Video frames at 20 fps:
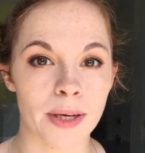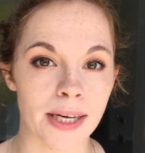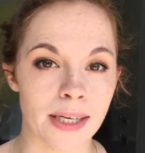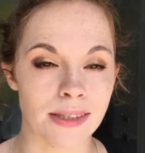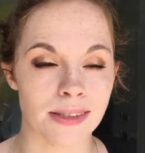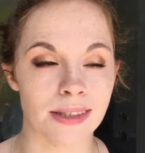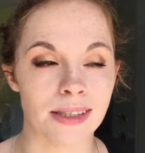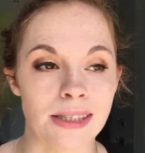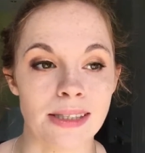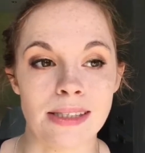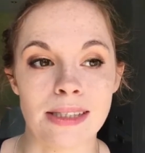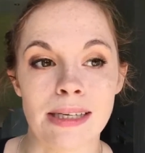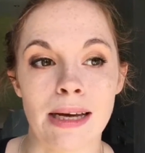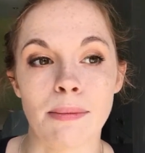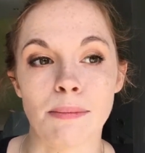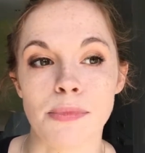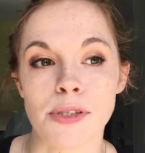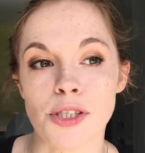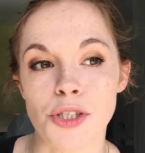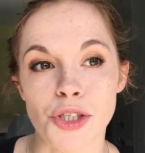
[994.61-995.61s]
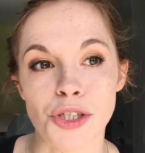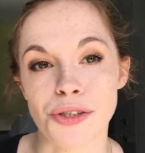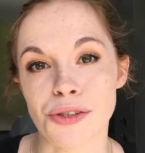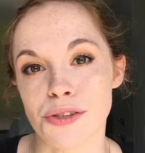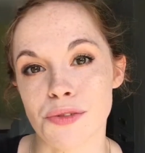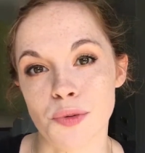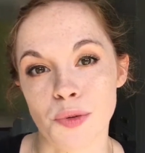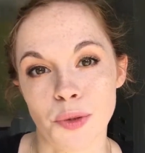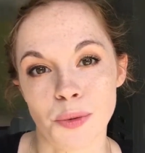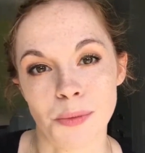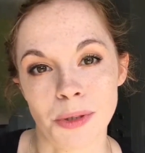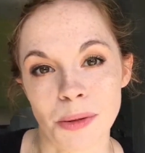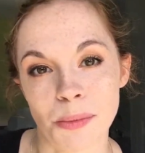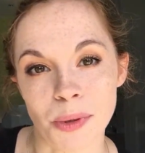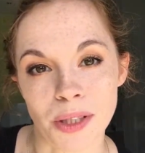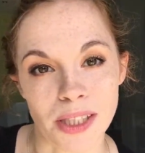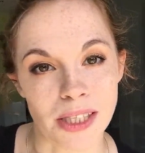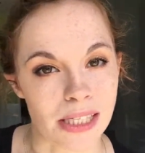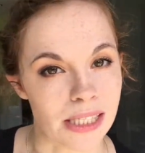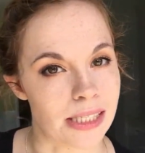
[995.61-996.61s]
asking Sam to choose for me
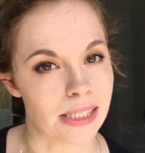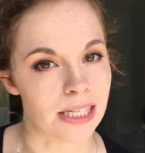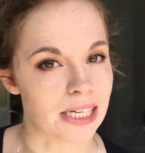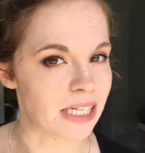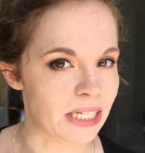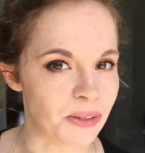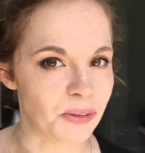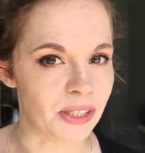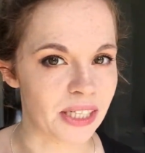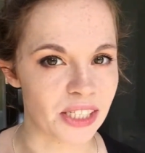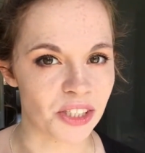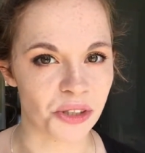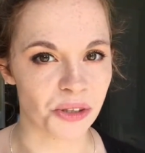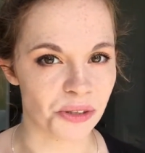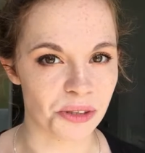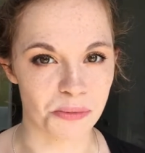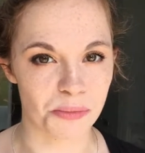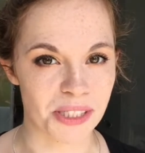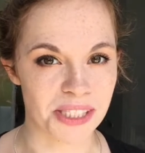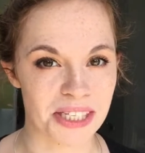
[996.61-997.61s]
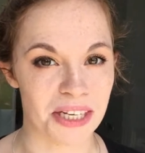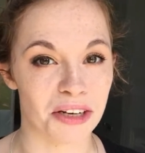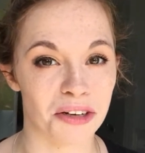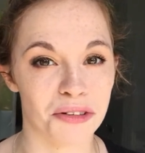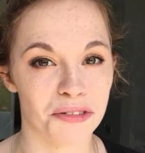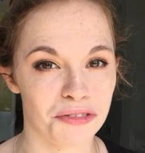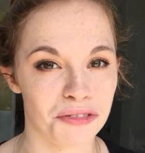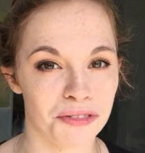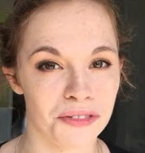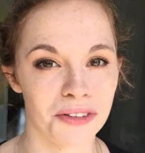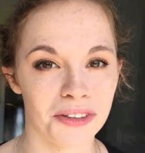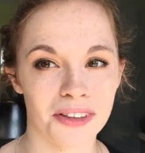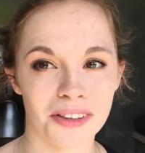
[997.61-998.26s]
because I don't like choosing myself.